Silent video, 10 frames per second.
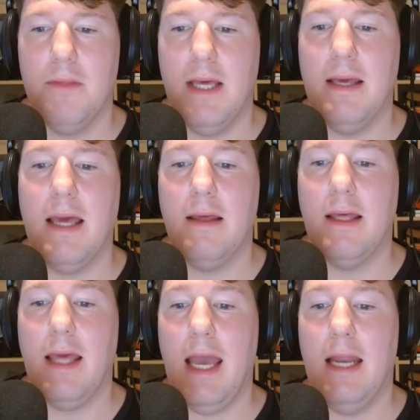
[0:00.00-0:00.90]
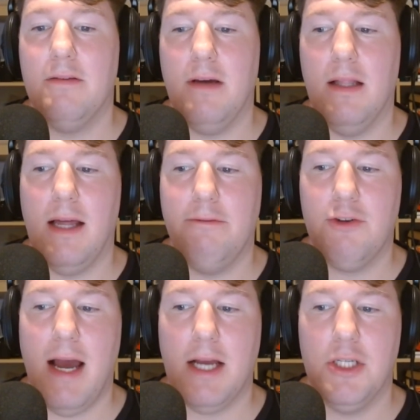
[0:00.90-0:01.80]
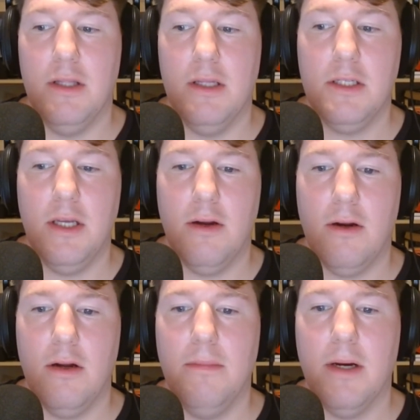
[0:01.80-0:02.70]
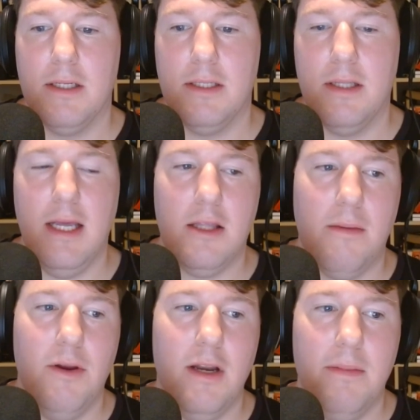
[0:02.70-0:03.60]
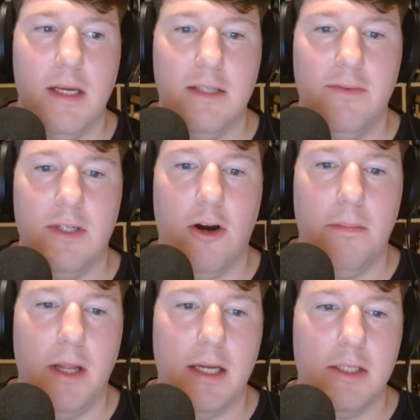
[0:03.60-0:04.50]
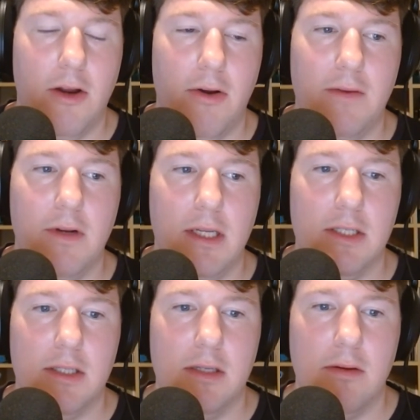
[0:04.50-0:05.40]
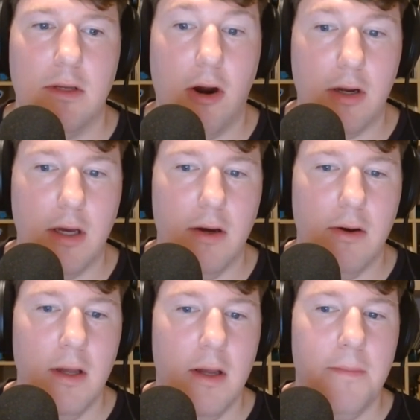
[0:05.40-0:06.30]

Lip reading: He gained a lot of traction this year amongst the ETH community because of his art blocks curated release Cargo,